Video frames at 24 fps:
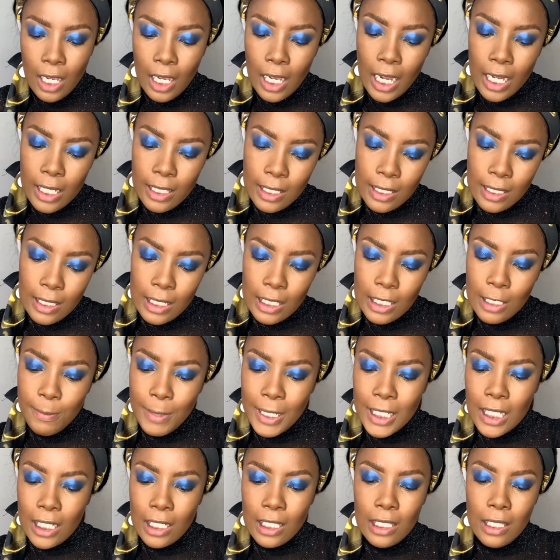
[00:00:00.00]
Essence
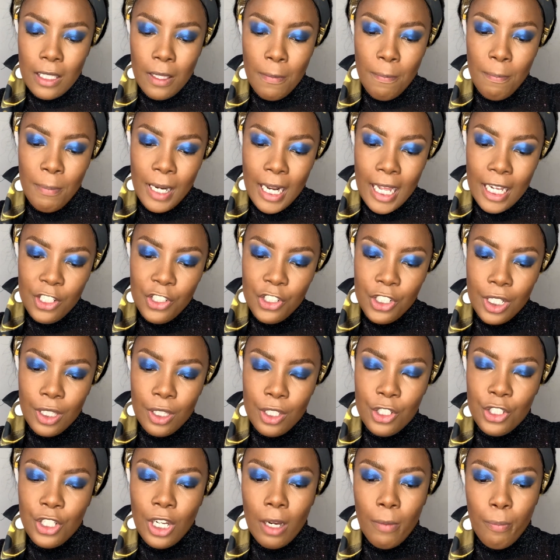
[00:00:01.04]
Cosmetics, the blush in the
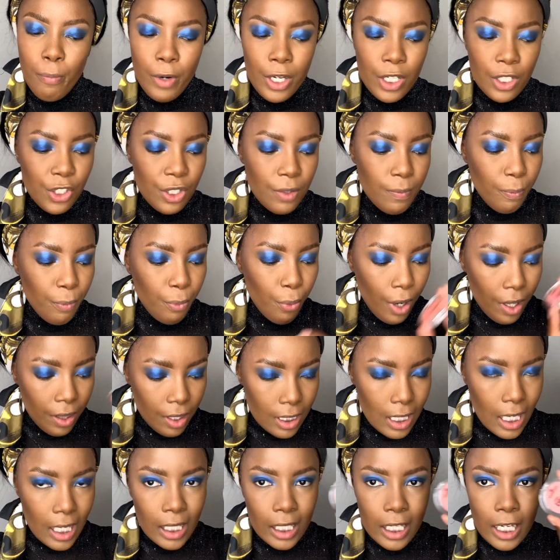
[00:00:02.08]
shade
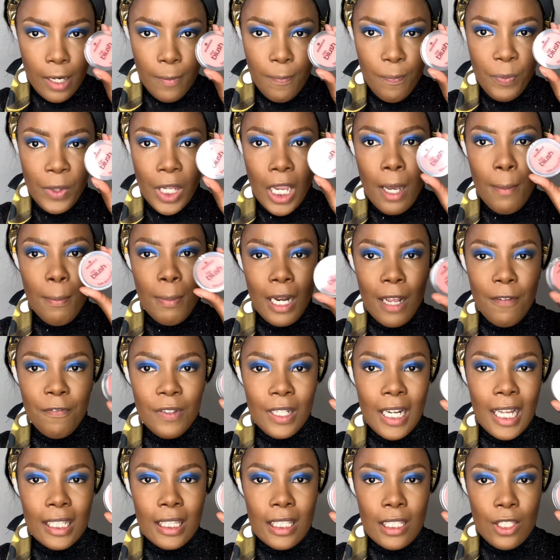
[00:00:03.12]
Breathtaking, but I feel
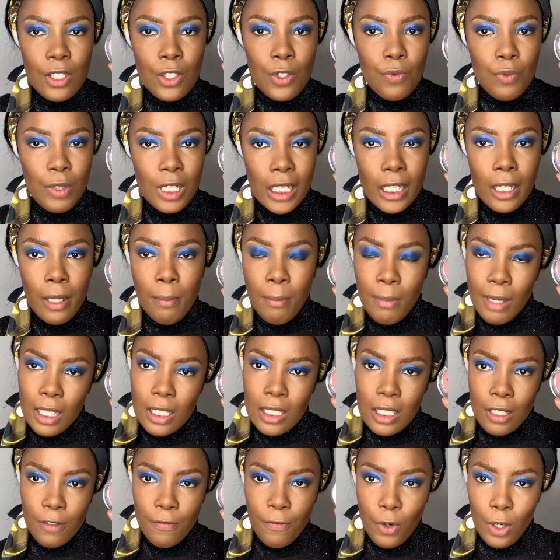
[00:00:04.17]
like this is really
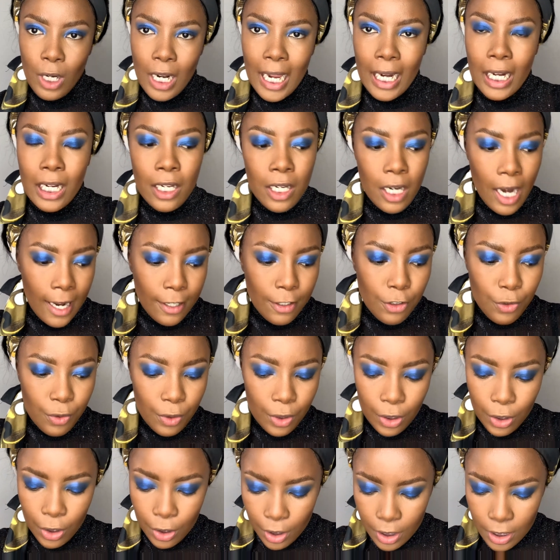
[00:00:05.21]
amazing for like natural
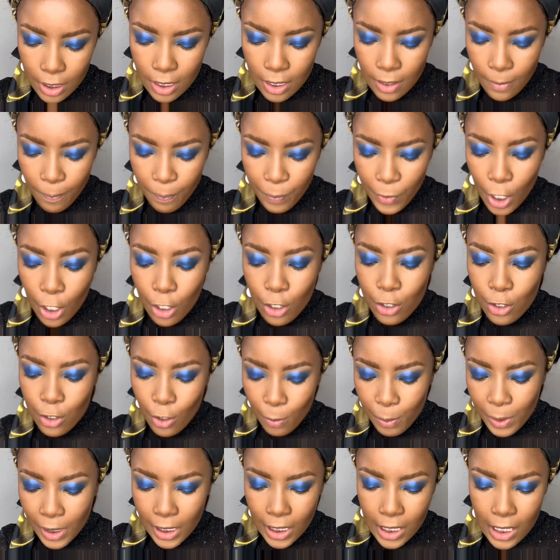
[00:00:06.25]
looks. So
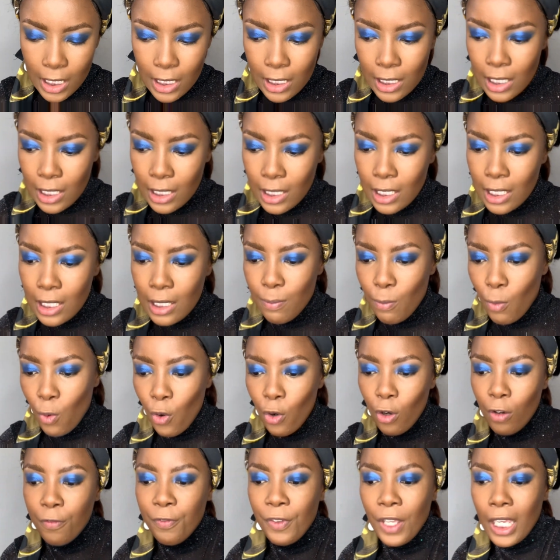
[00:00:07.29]
because this is more
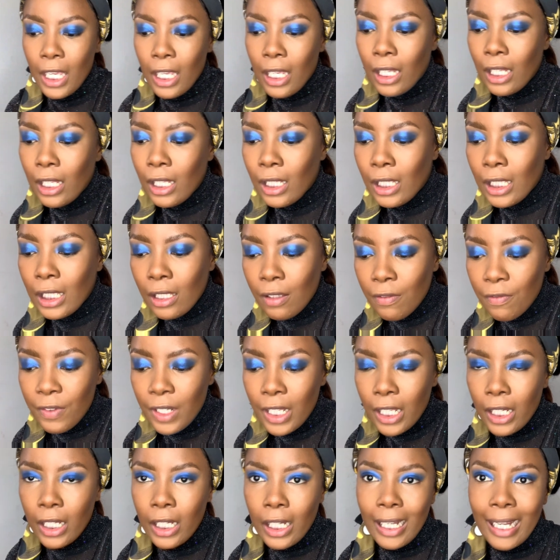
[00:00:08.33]
of a
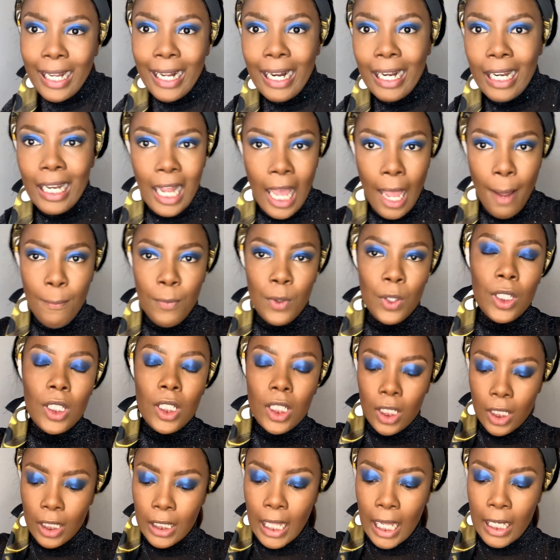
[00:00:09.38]
evening glam
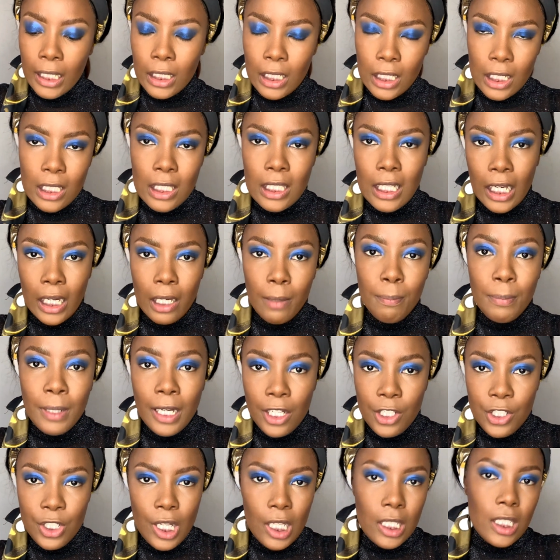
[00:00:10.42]
look that needs like a
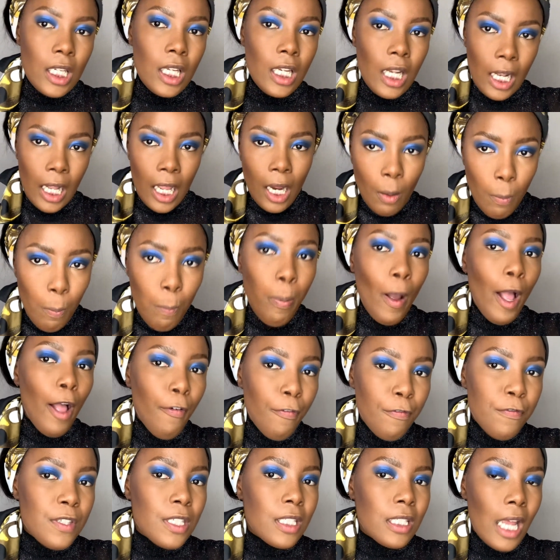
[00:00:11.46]
blush that's gonna like
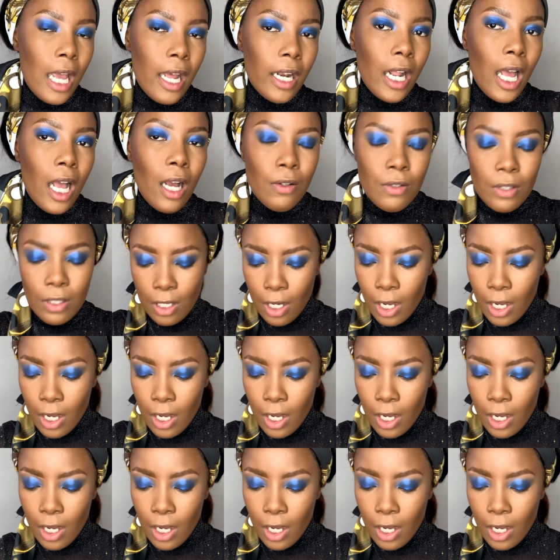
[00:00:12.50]
puff, stand out,